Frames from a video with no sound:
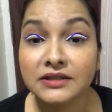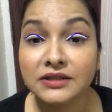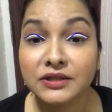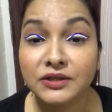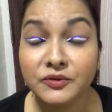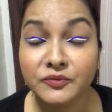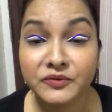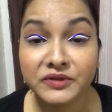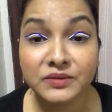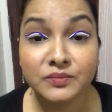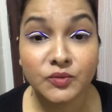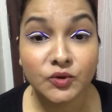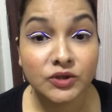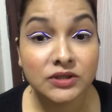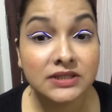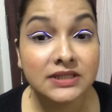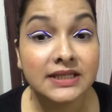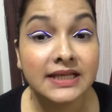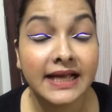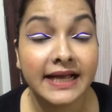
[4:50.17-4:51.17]
with
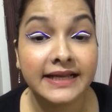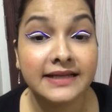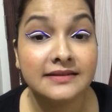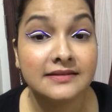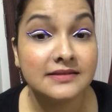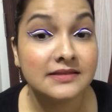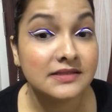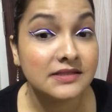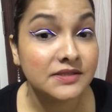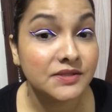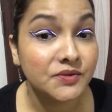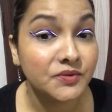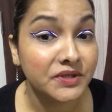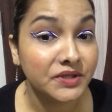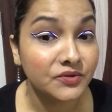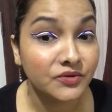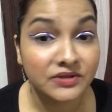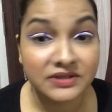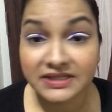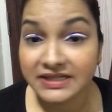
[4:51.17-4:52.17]
both the liners. You
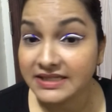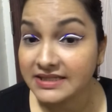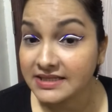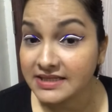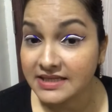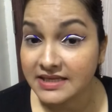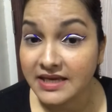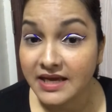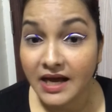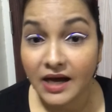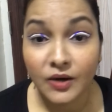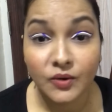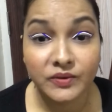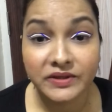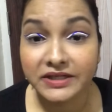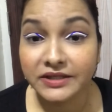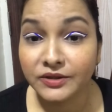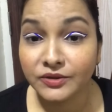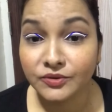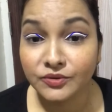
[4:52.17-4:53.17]
can already see how
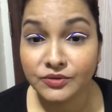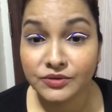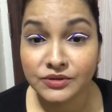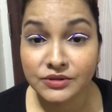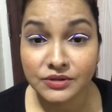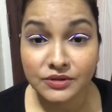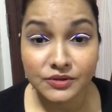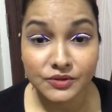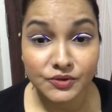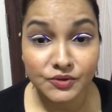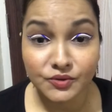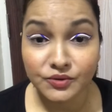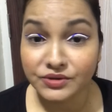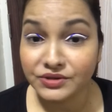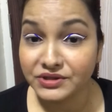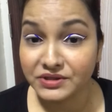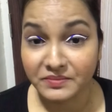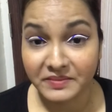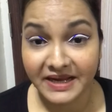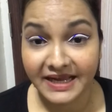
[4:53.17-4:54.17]
it looks so
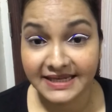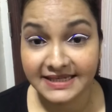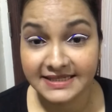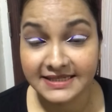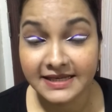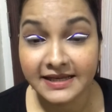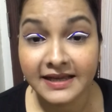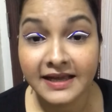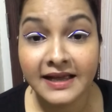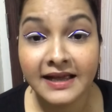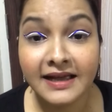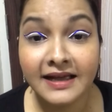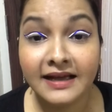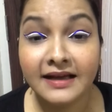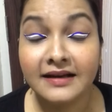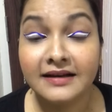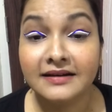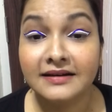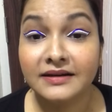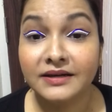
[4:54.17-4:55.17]
dramatic.
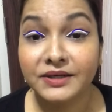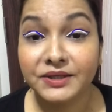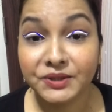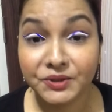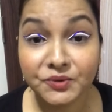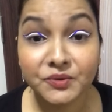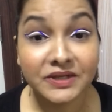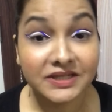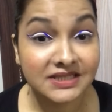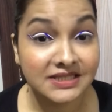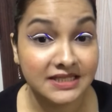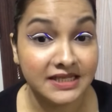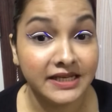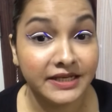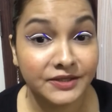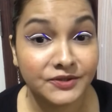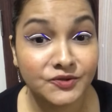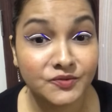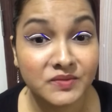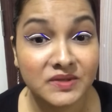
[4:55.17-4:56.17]
You are
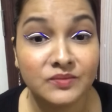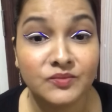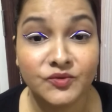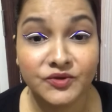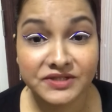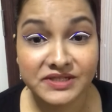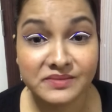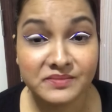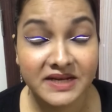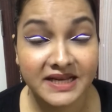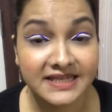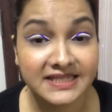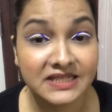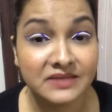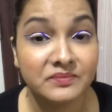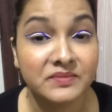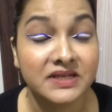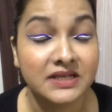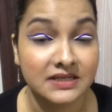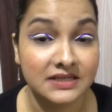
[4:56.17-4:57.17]
seeing it to be more
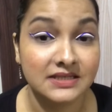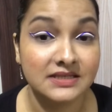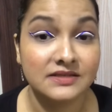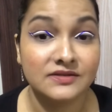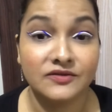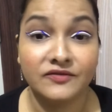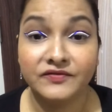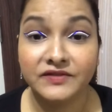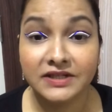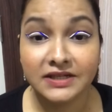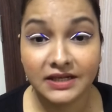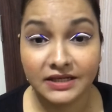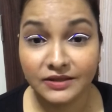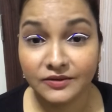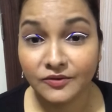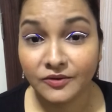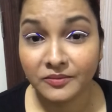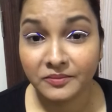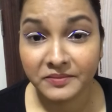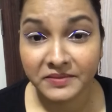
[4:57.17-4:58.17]
dramatic because of the color
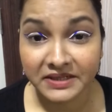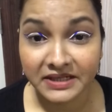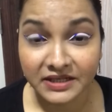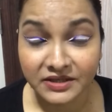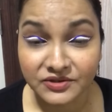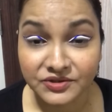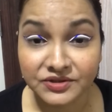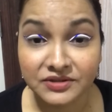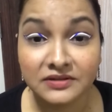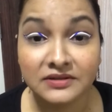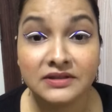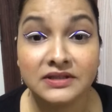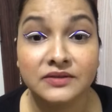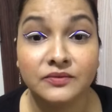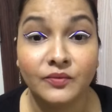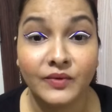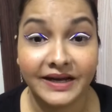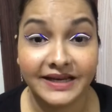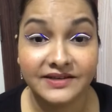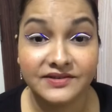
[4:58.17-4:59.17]
combination. The
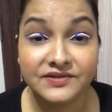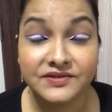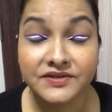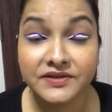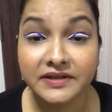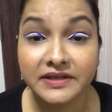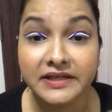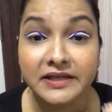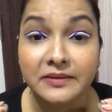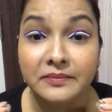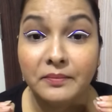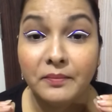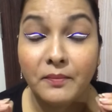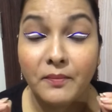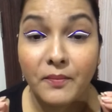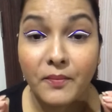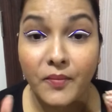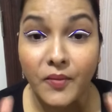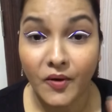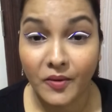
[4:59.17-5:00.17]
white really
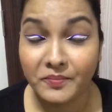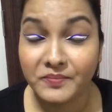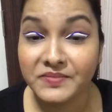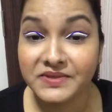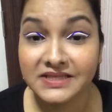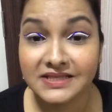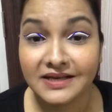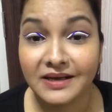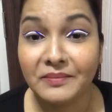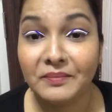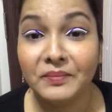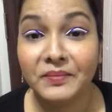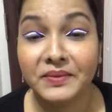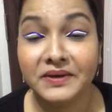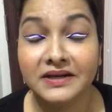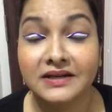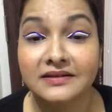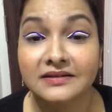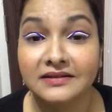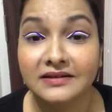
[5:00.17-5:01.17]
pops up
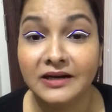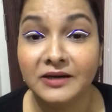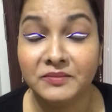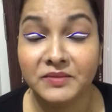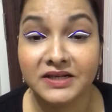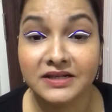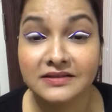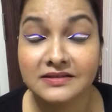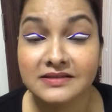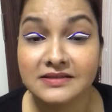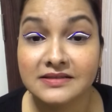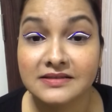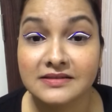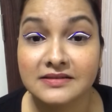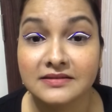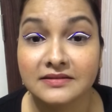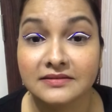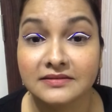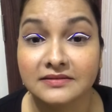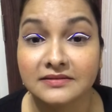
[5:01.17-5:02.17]
amongst
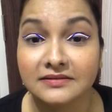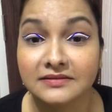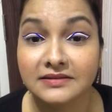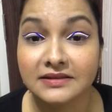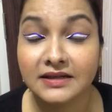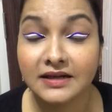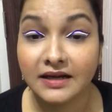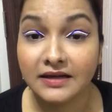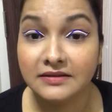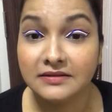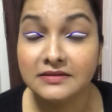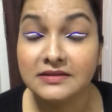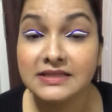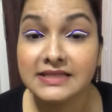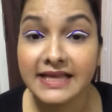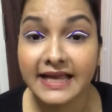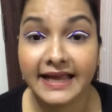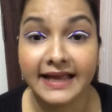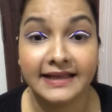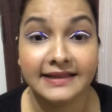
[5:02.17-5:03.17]
the
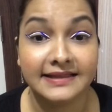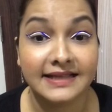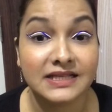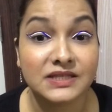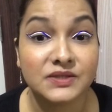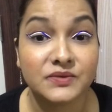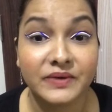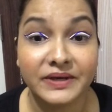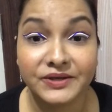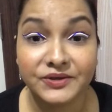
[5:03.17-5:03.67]
colors, and that's why you're